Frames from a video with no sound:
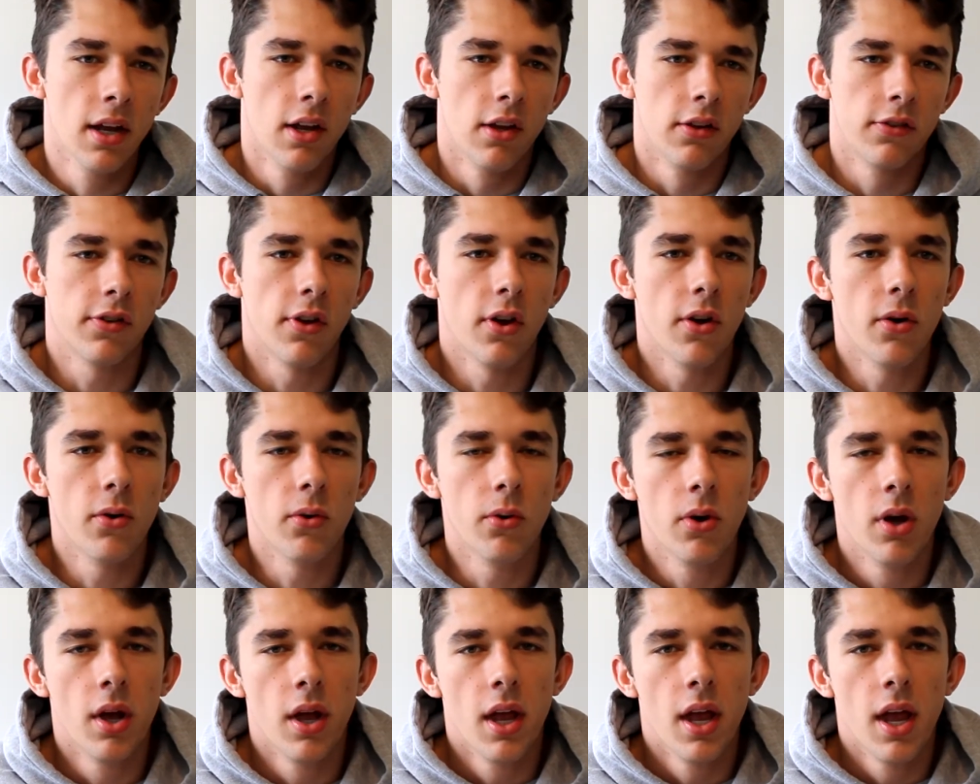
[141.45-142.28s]

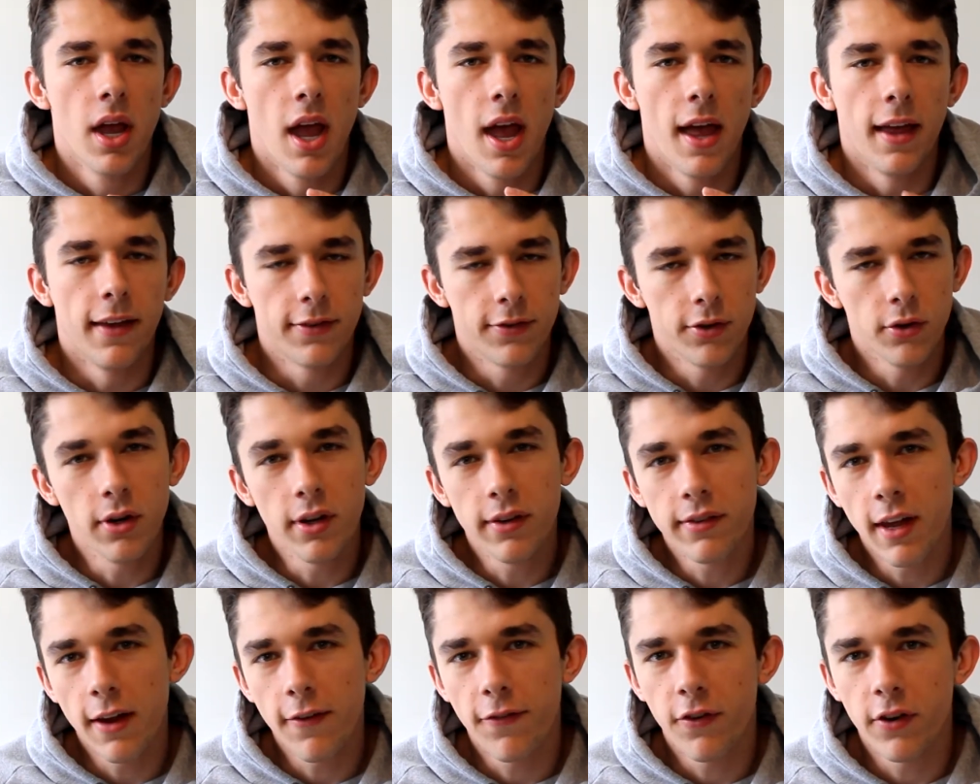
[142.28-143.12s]
So as soon
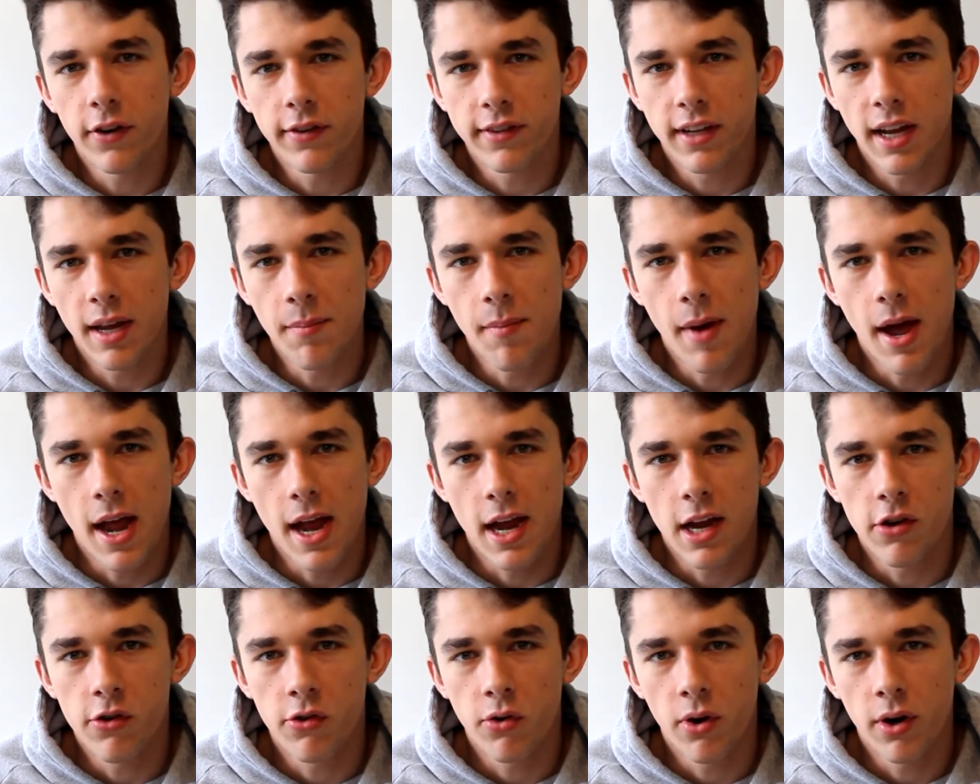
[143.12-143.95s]
as I first get my
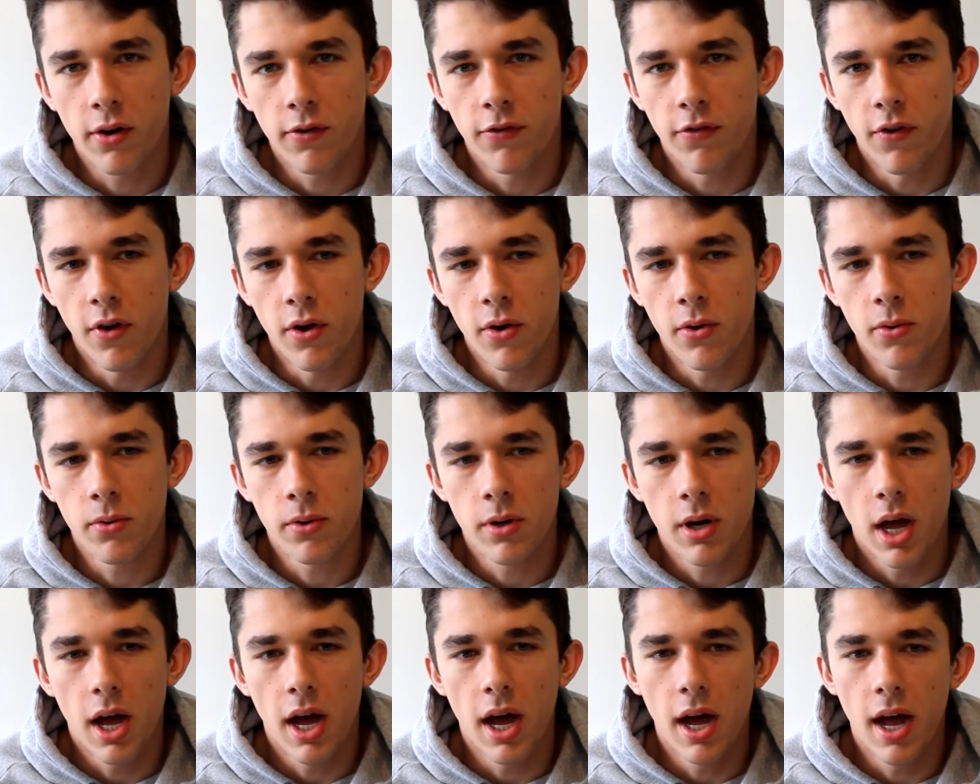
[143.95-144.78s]
Android
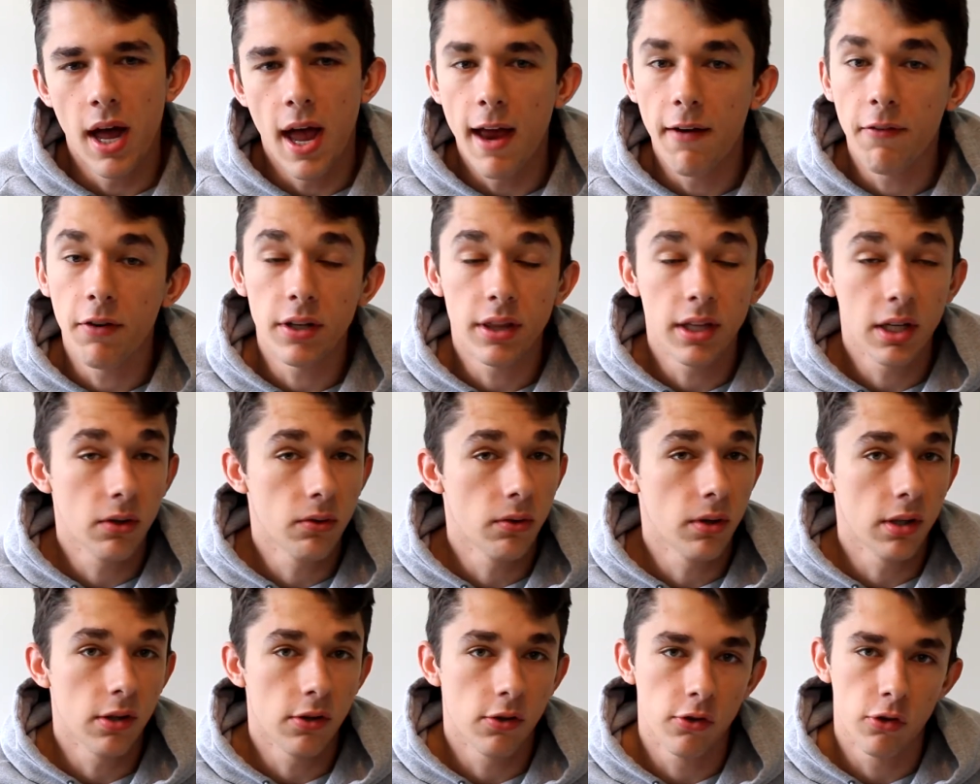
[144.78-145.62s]
phone, uh, everything
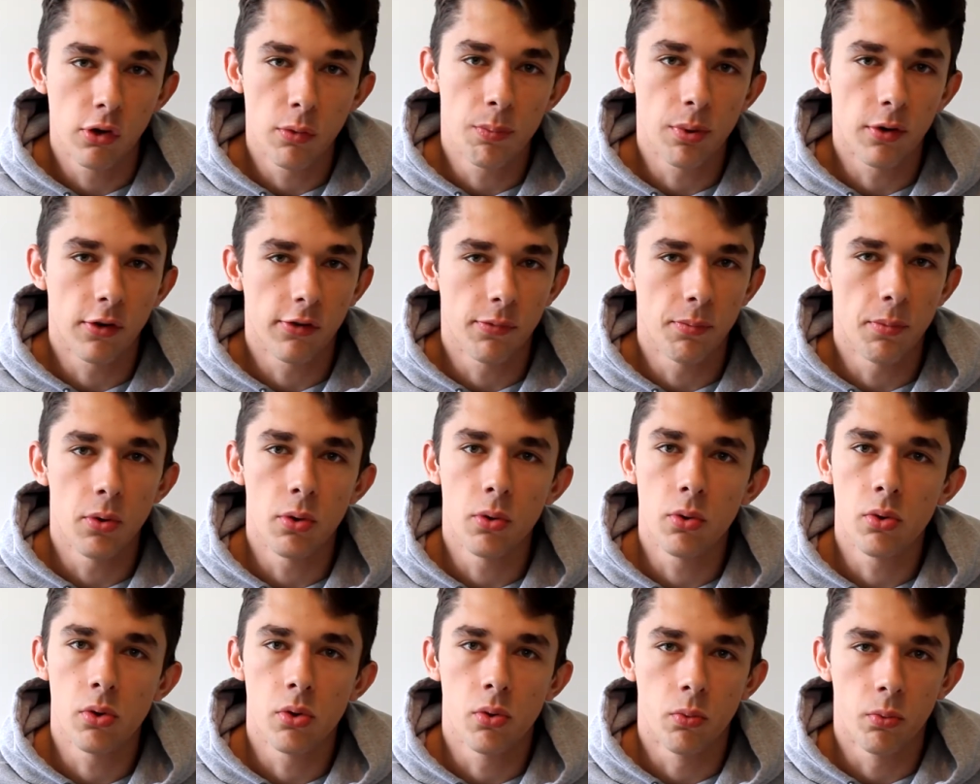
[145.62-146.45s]
runs super
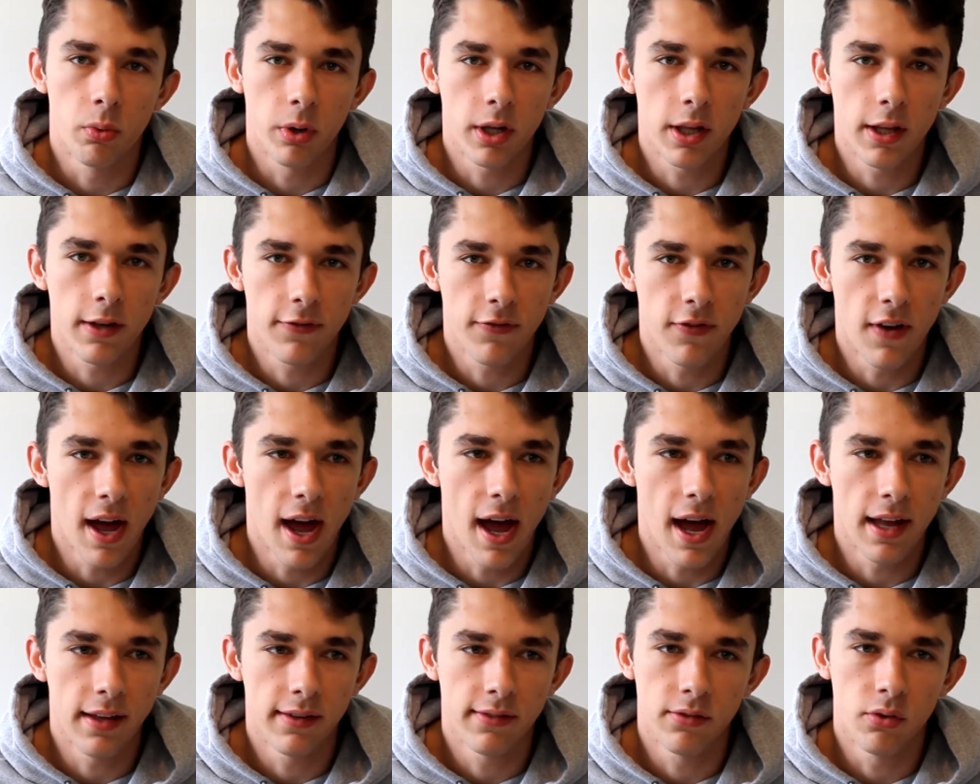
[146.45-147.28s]
smooth, really
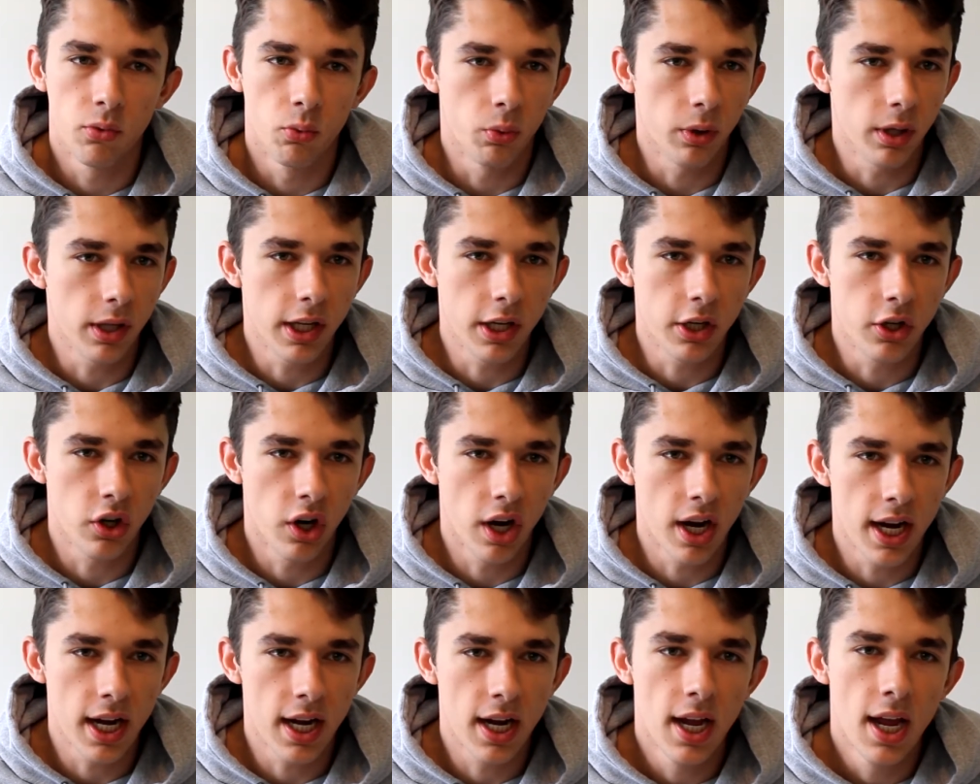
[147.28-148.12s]
fast, really
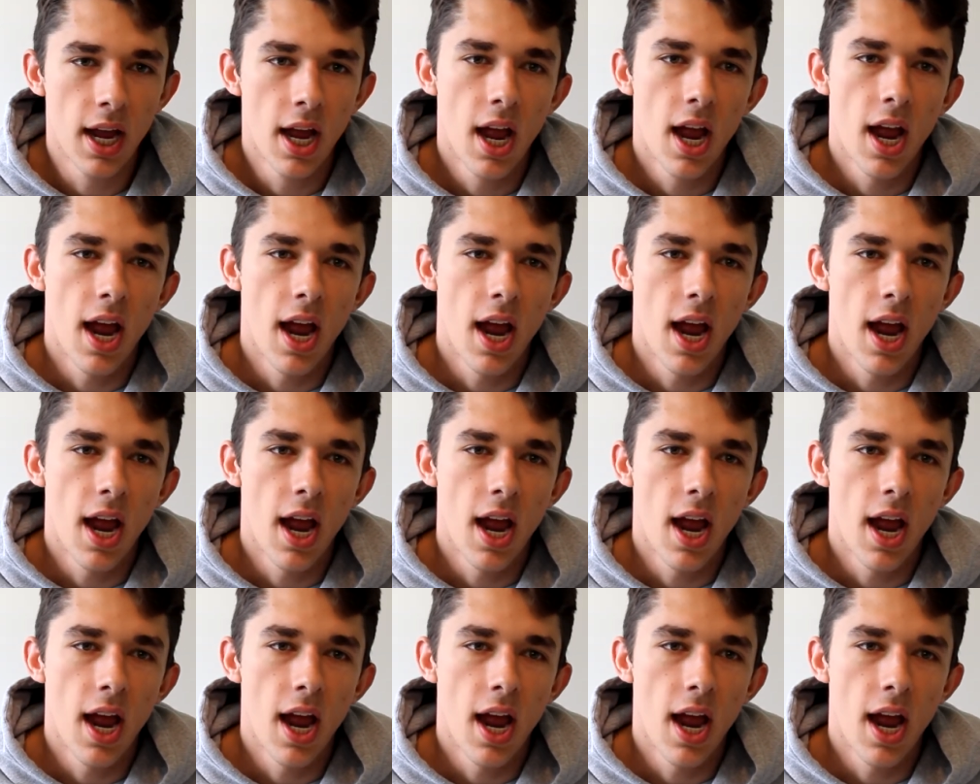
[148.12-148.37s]
great.